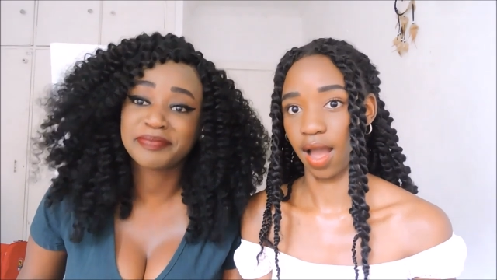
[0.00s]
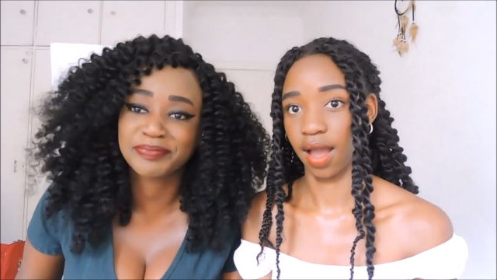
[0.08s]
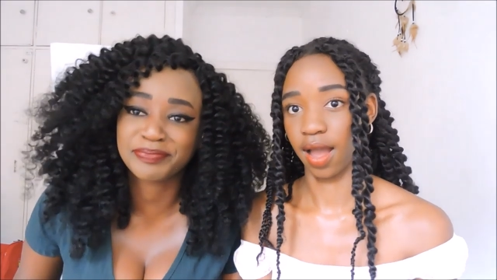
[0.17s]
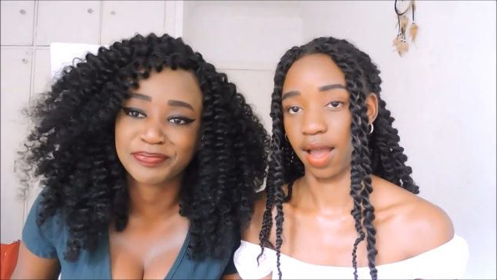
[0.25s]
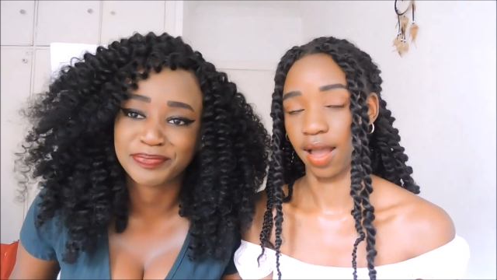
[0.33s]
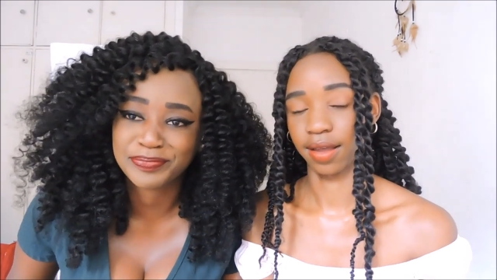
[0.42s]
Speaker 1: huh.
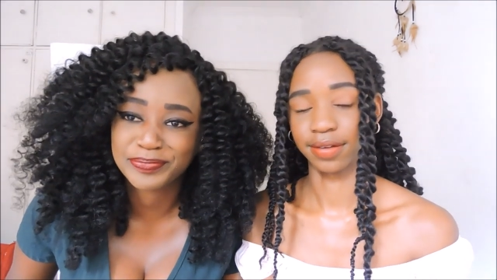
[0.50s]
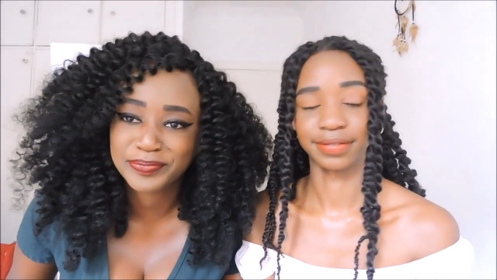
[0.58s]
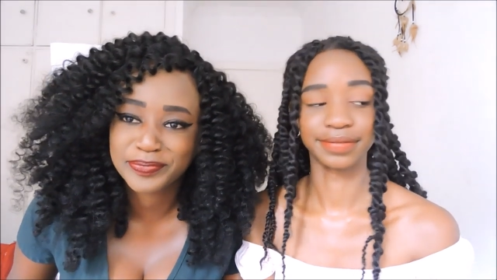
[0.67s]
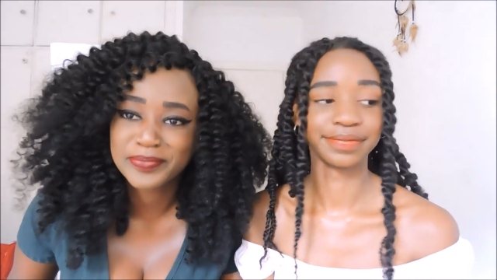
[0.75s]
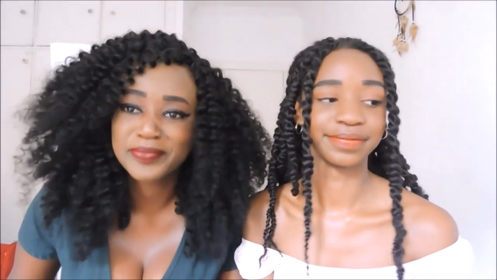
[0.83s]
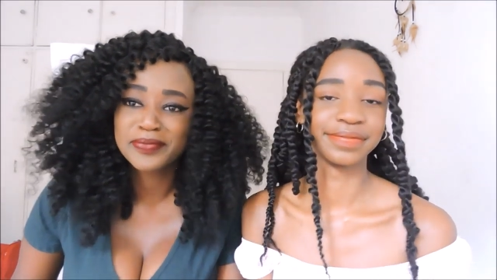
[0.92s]

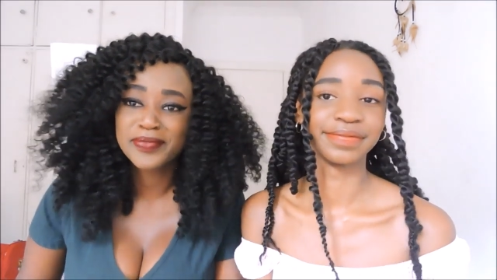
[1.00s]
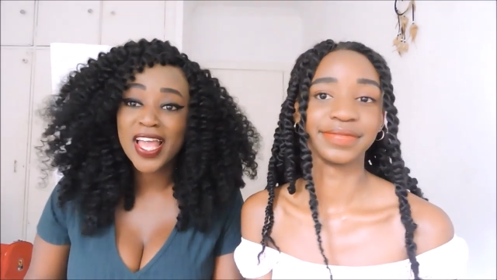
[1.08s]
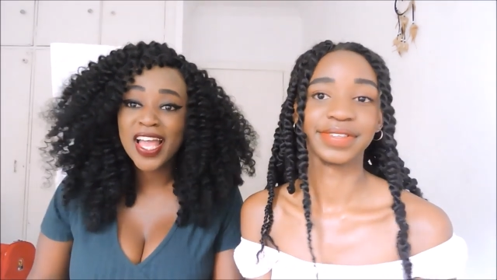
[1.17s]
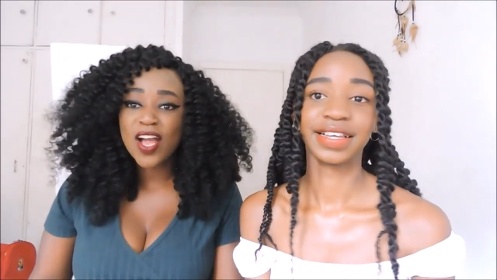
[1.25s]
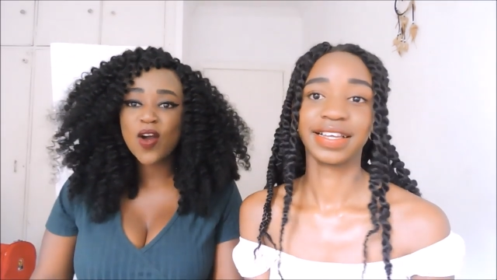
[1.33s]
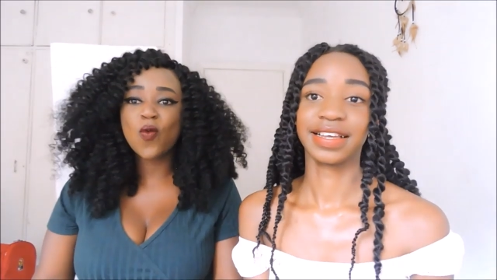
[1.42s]

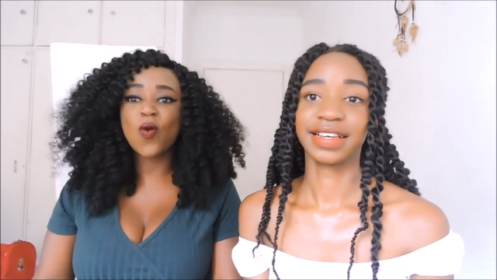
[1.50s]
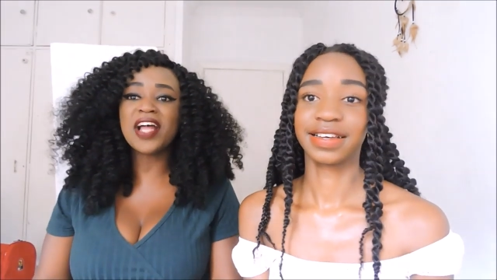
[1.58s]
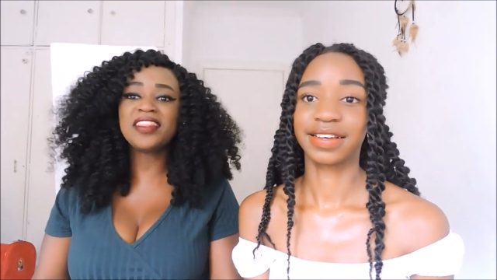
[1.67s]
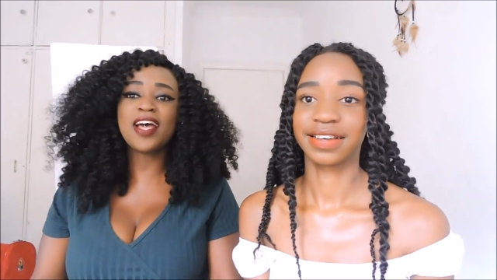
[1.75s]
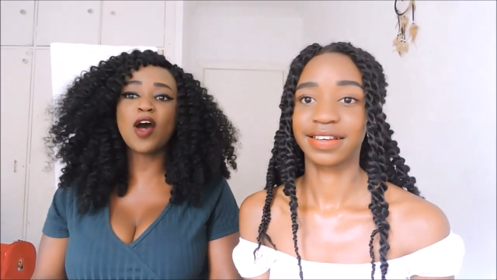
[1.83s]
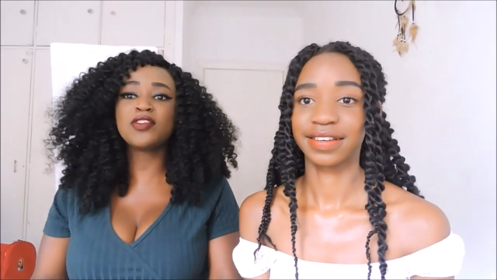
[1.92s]

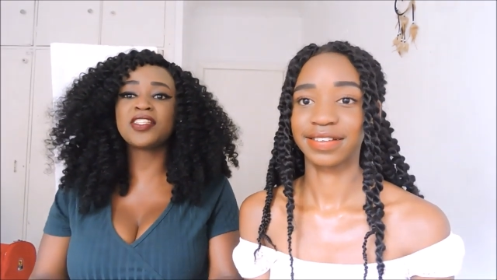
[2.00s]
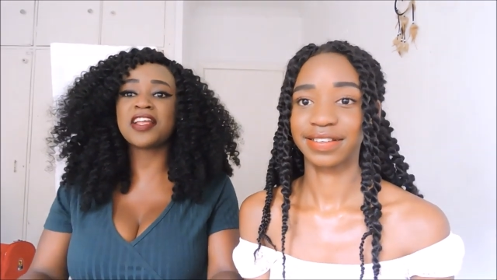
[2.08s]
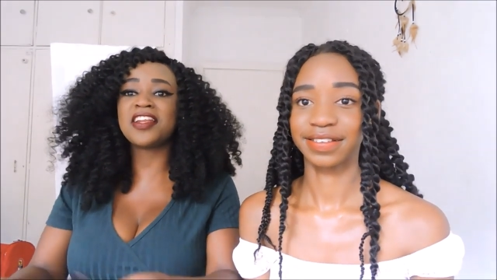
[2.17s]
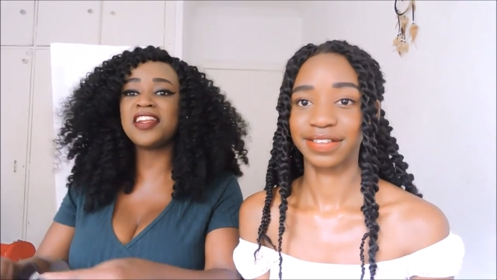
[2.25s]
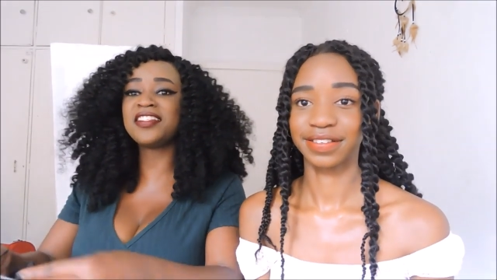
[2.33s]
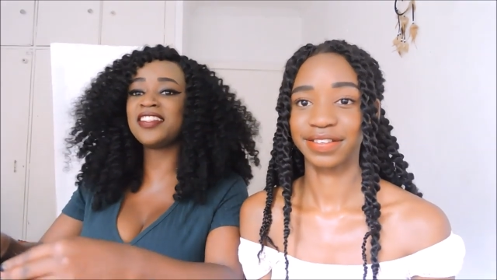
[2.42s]
1000 and
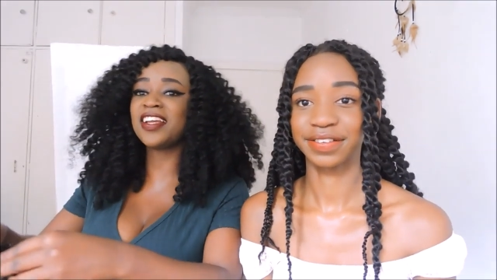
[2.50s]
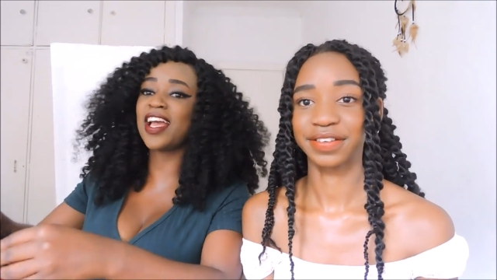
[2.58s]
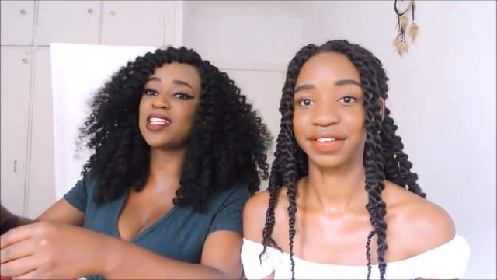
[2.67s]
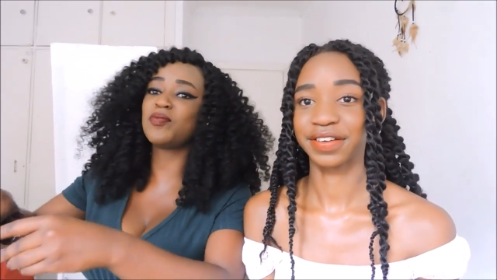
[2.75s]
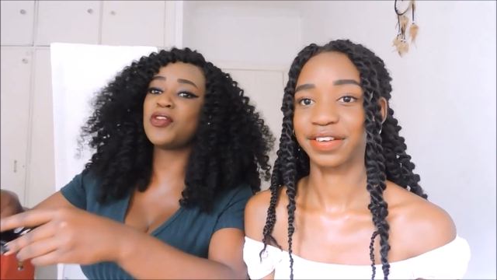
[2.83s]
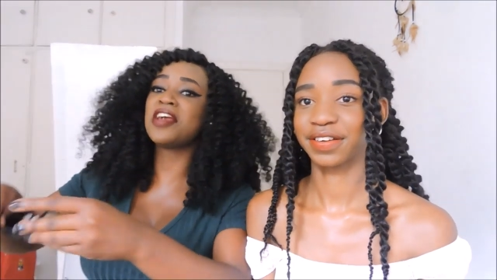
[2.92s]
this nigga is
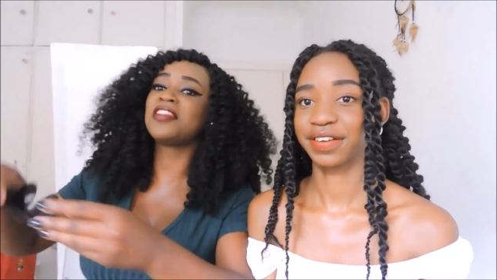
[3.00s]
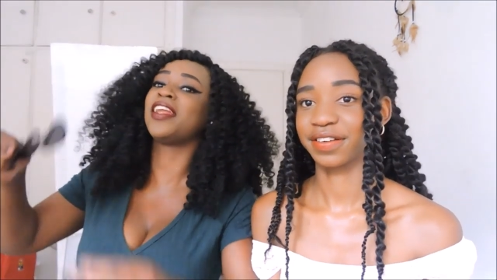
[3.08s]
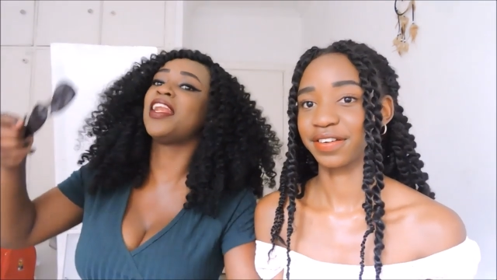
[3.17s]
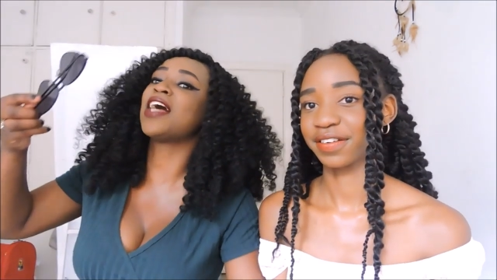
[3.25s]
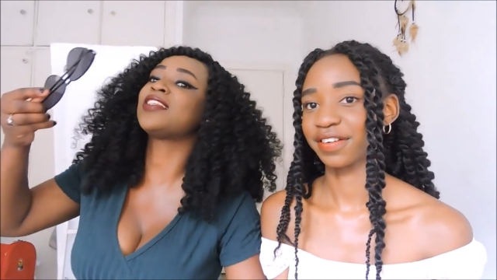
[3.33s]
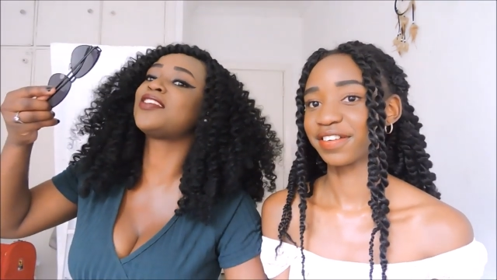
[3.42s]
blowing the
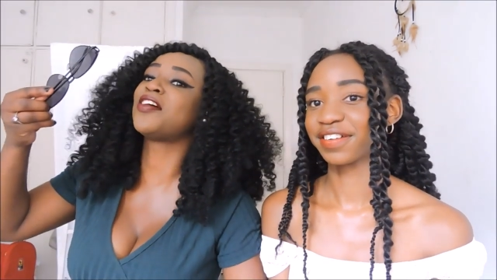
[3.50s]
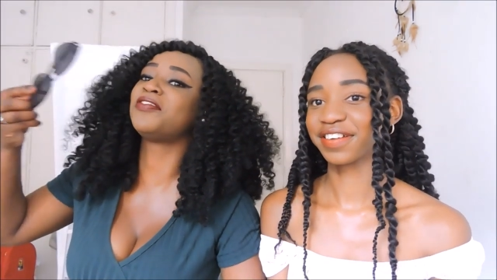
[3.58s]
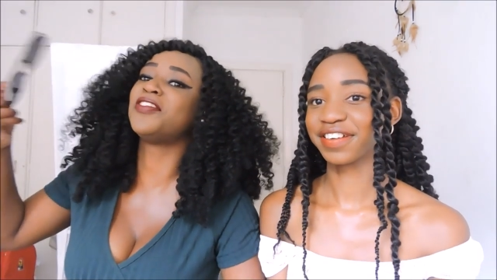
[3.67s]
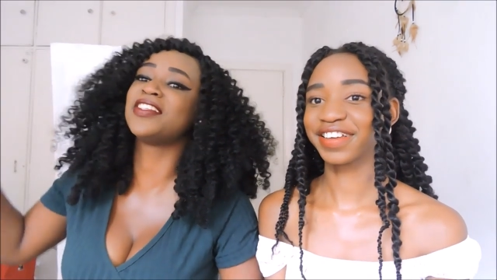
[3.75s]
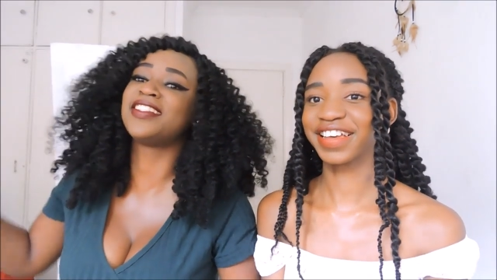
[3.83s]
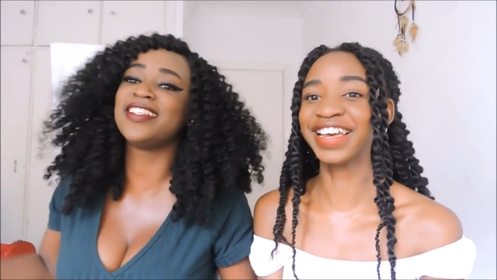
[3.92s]
dust off those
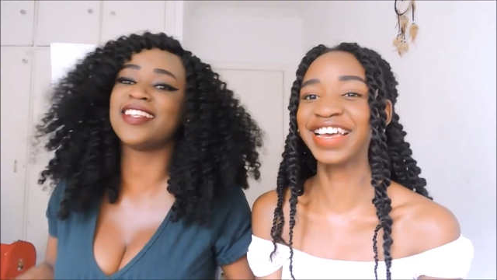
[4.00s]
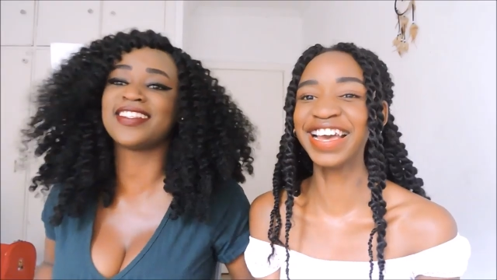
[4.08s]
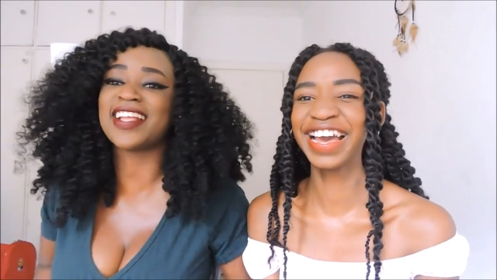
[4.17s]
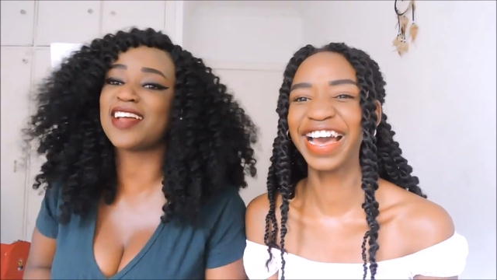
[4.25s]
things as